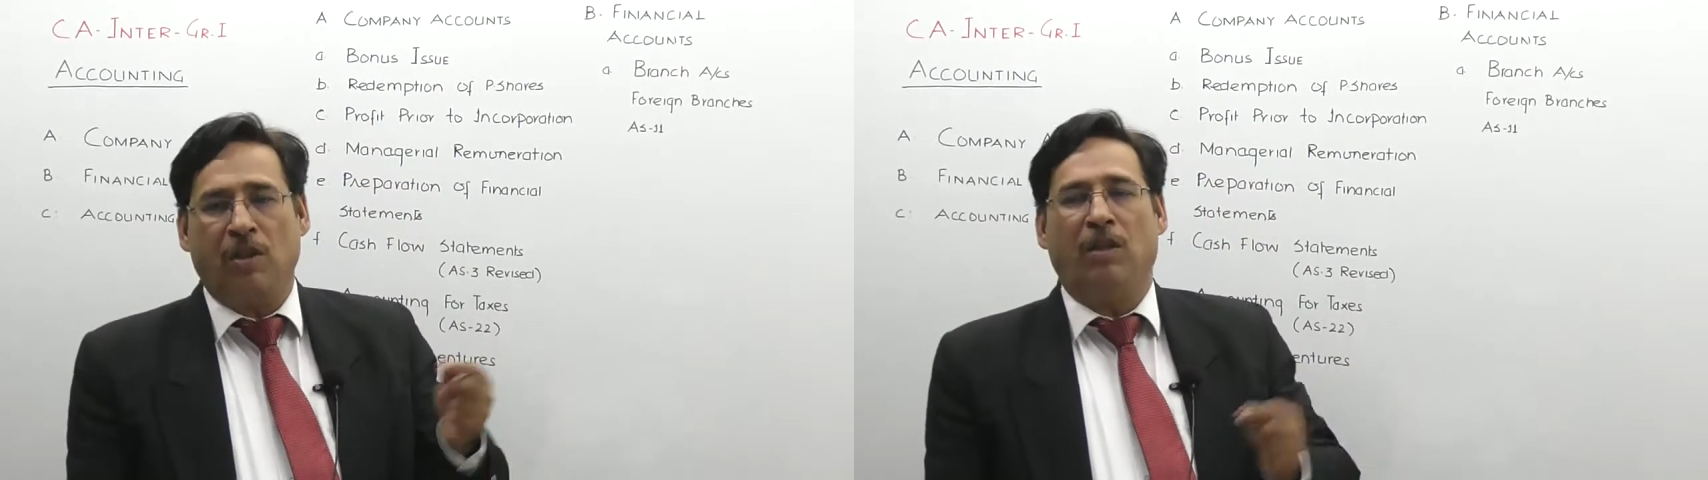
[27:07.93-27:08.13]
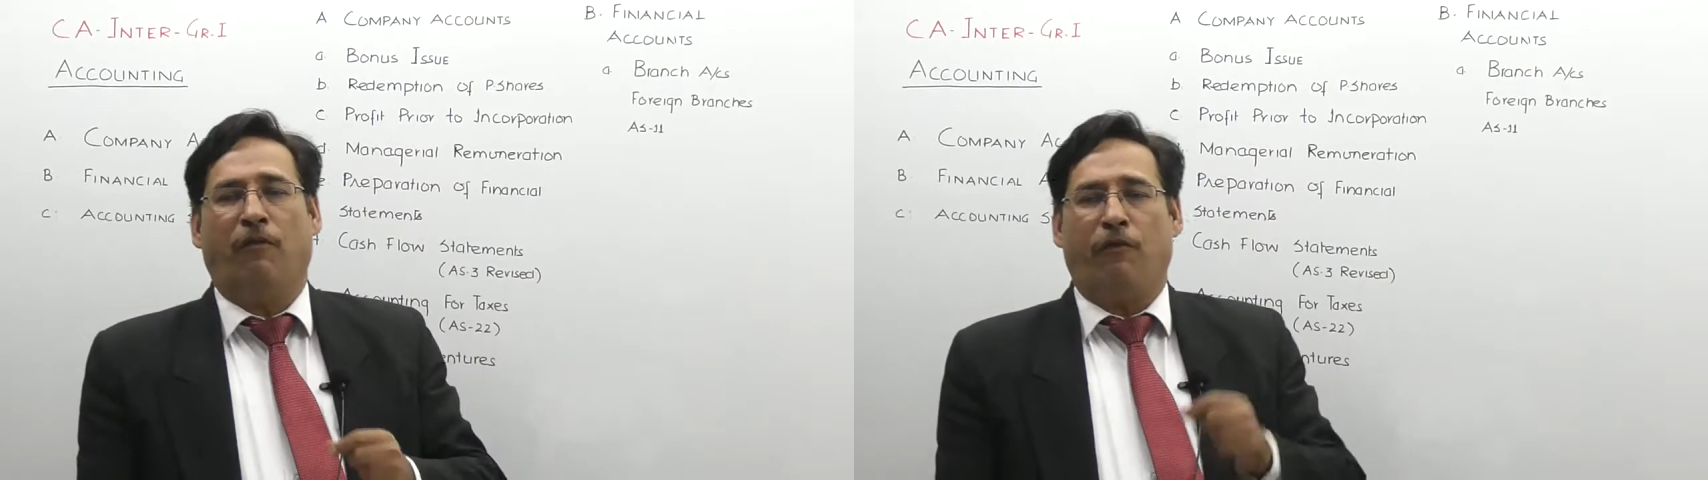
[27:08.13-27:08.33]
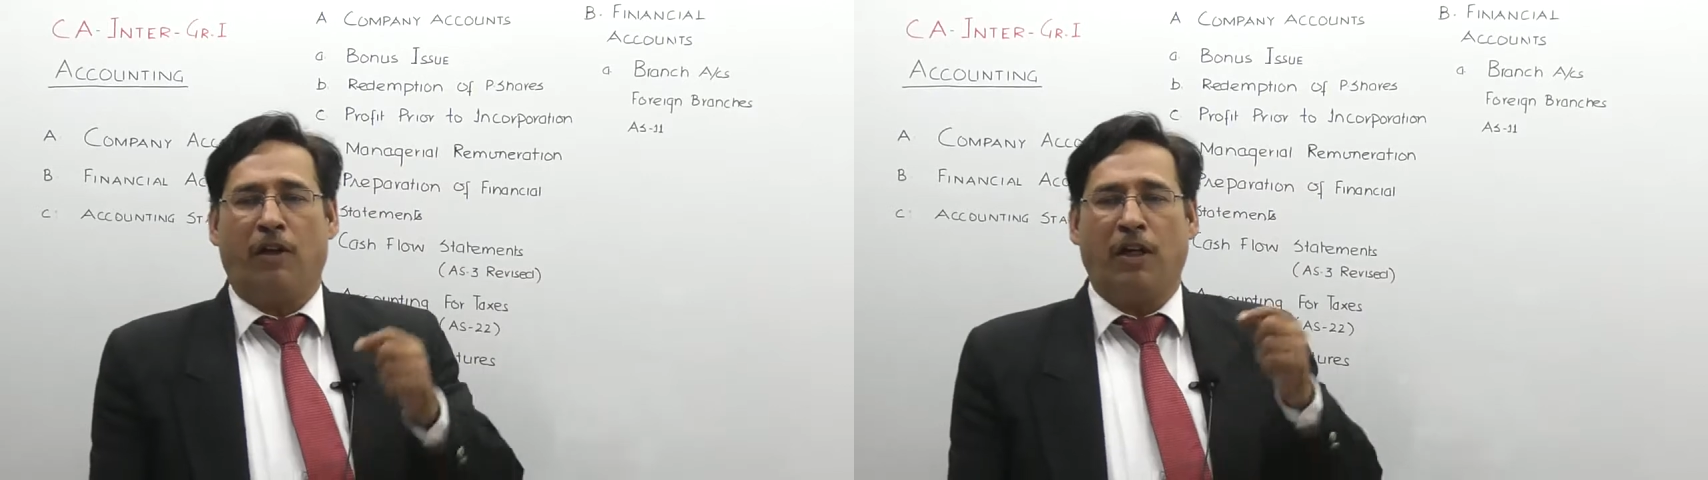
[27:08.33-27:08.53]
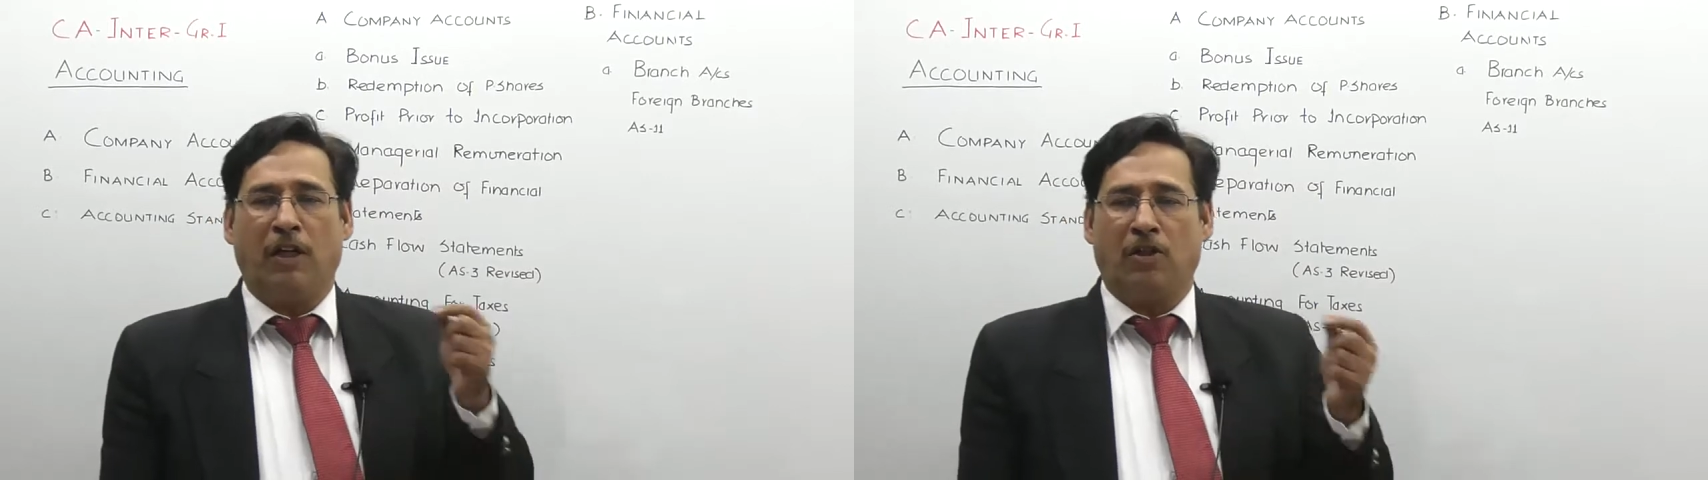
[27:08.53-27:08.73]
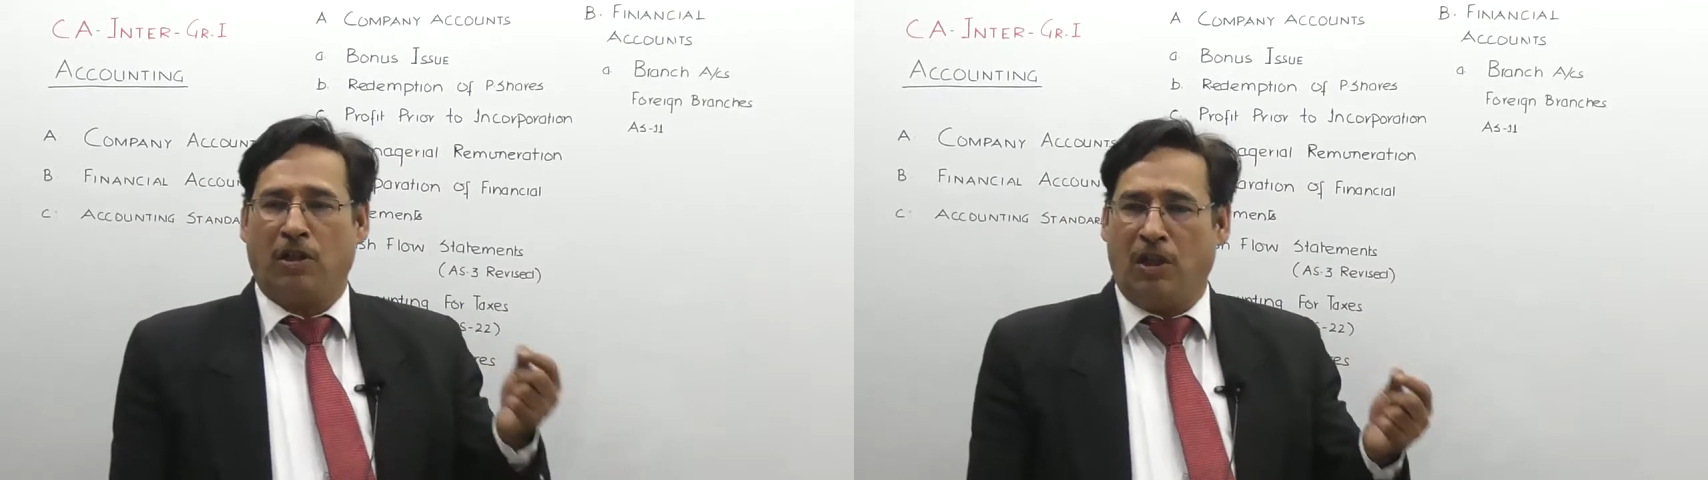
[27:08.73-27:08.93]
in the foreign
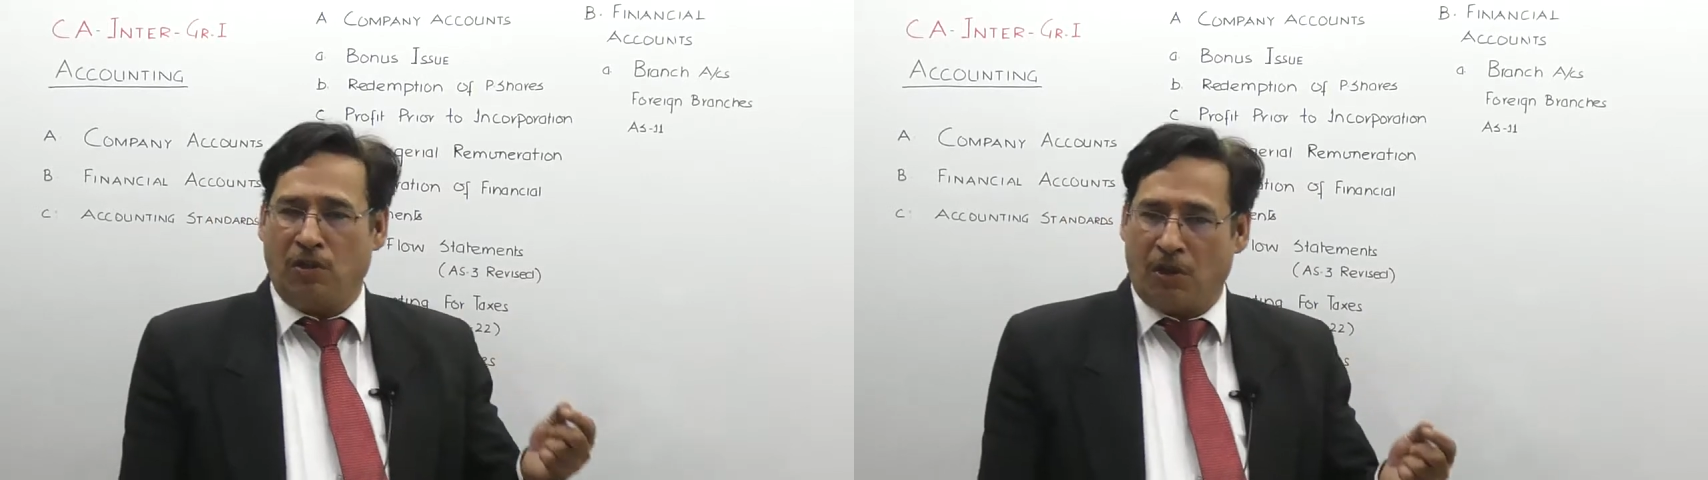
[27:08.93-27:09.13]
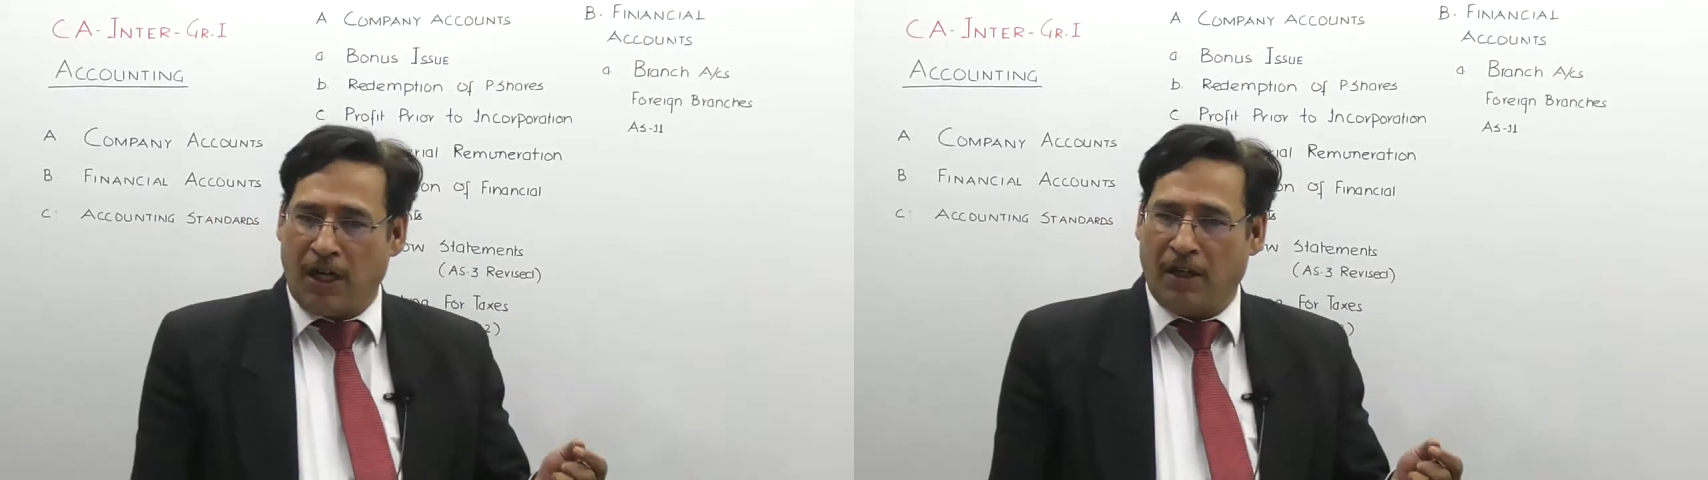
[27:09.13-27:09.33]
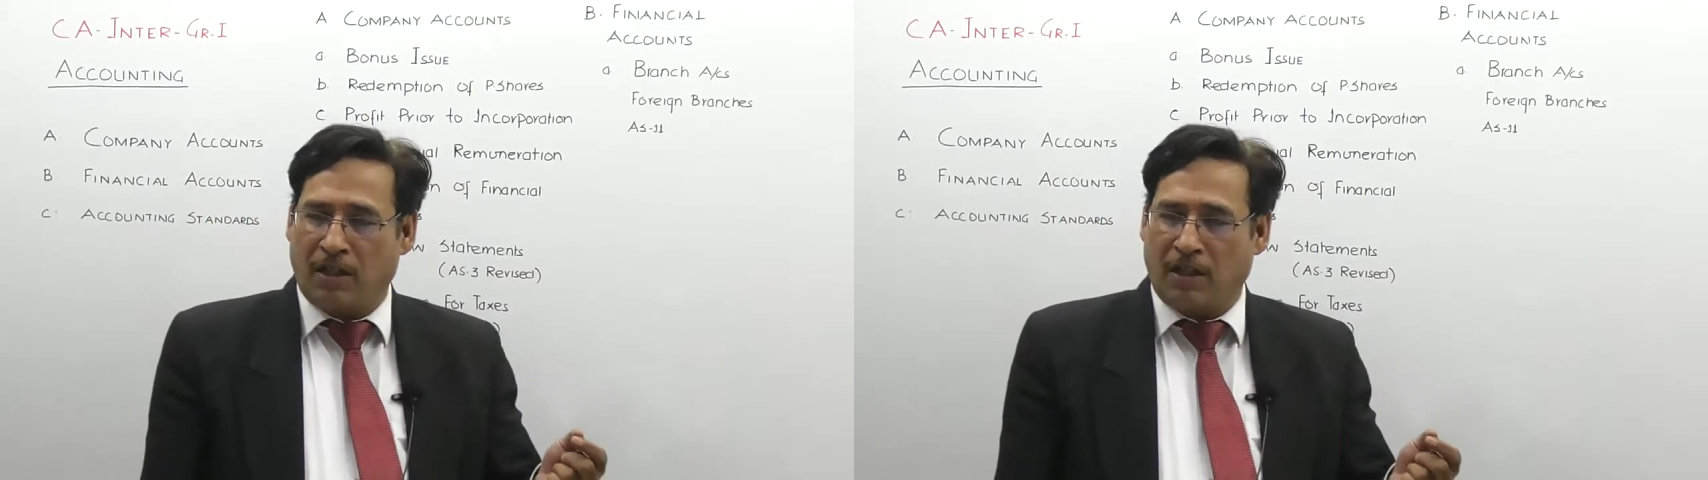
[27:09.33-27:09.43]
exchange rates,